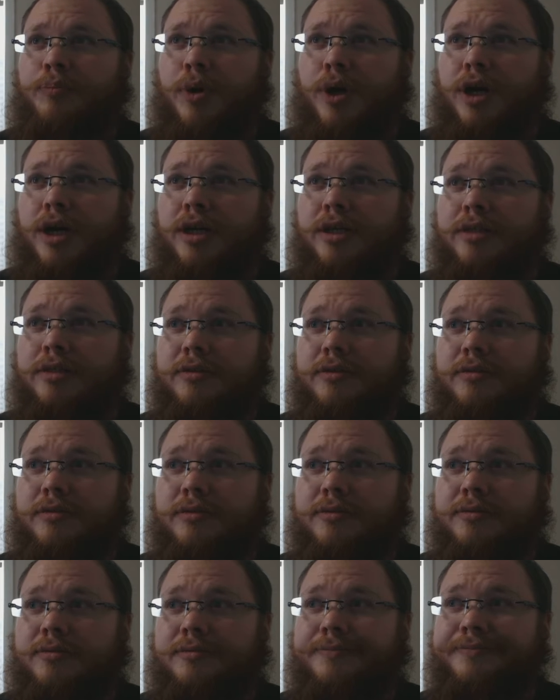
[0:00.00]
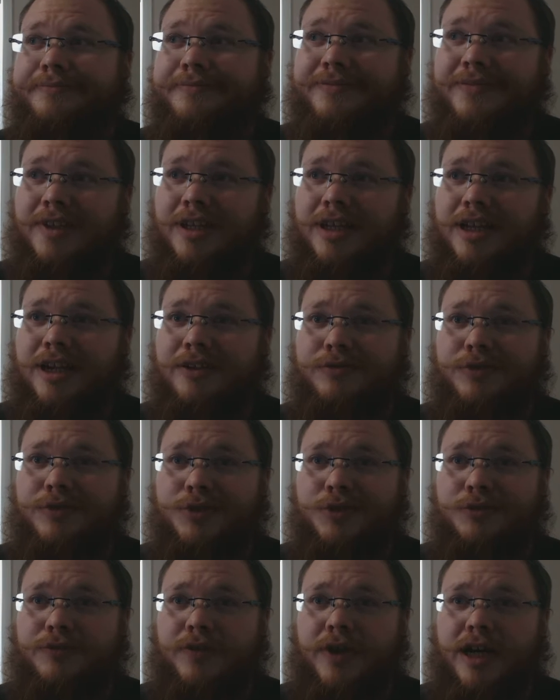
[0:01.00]
but I have to
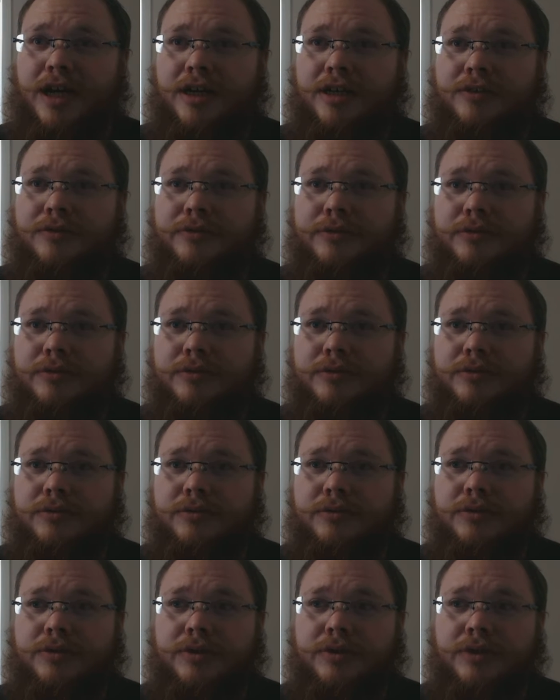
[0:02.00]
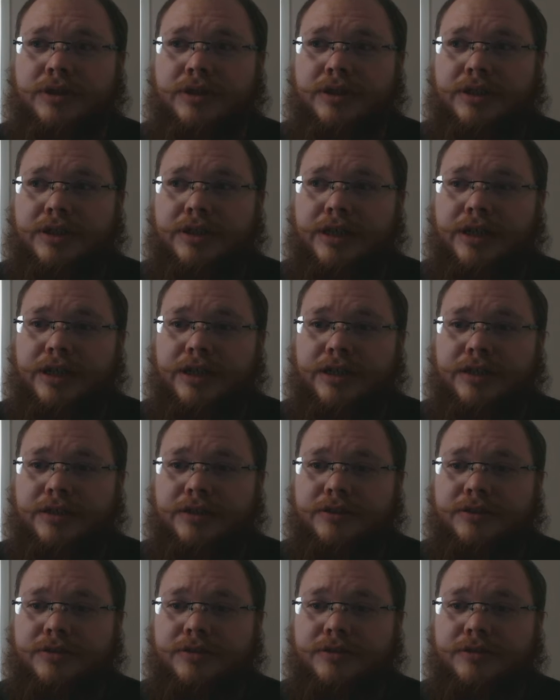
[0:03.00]
survive,
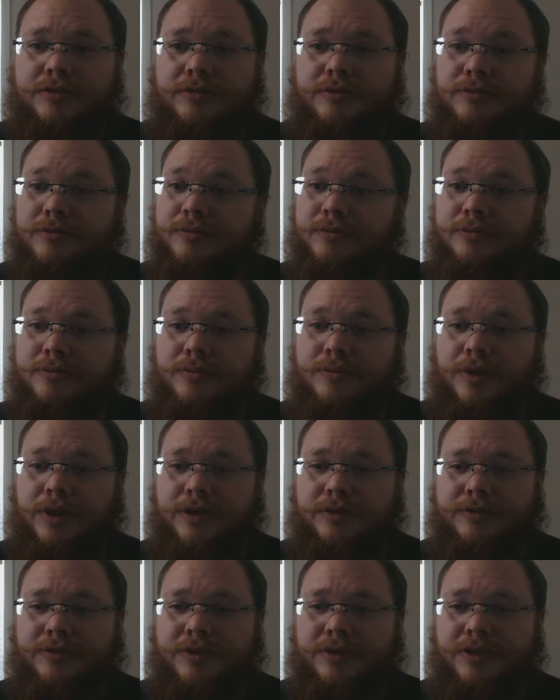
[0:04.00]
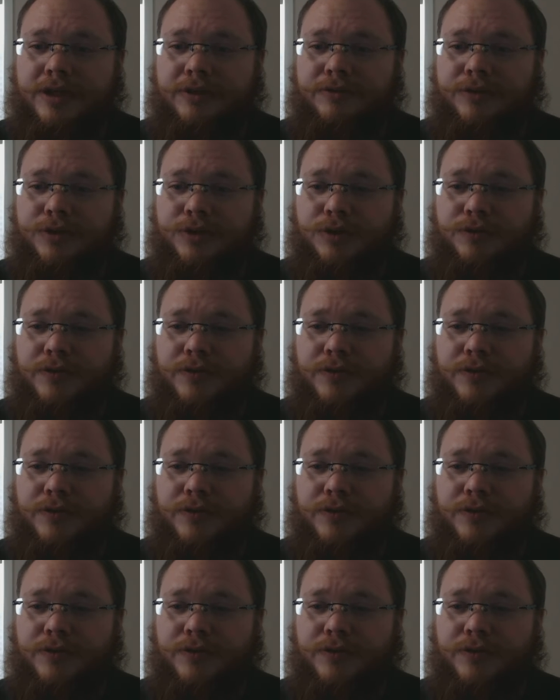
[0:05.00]
and I have to